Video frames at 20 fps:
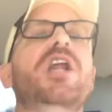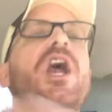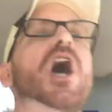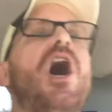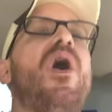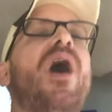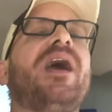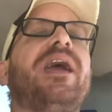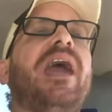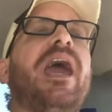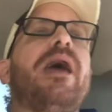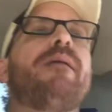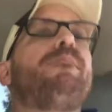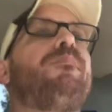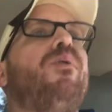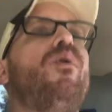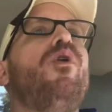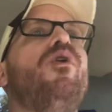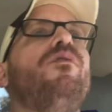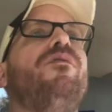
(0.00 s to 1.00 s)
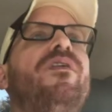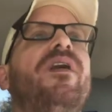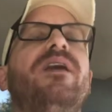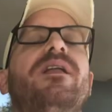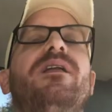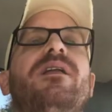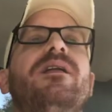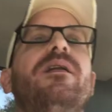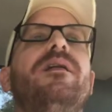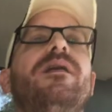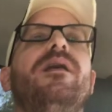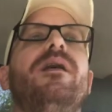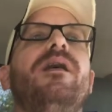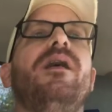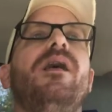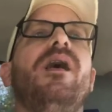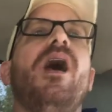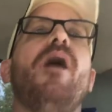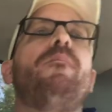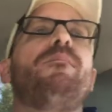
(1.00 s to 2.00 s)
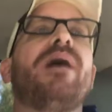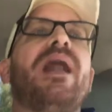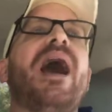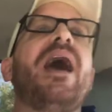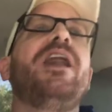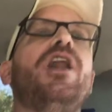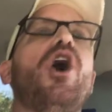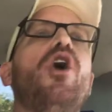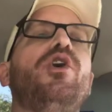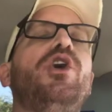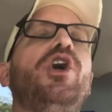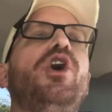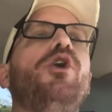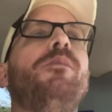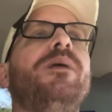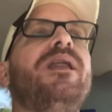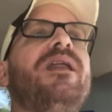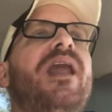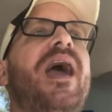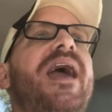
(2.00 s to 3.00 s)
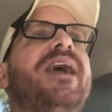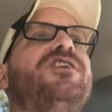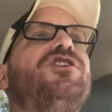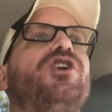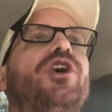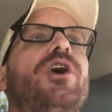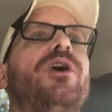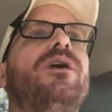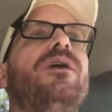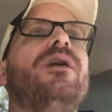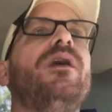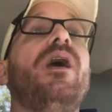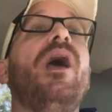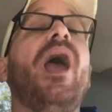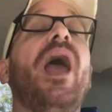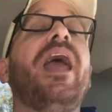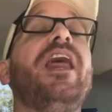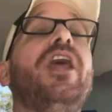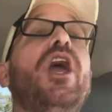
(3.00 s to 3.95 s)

this? No, I can't prove it. But I know human nature.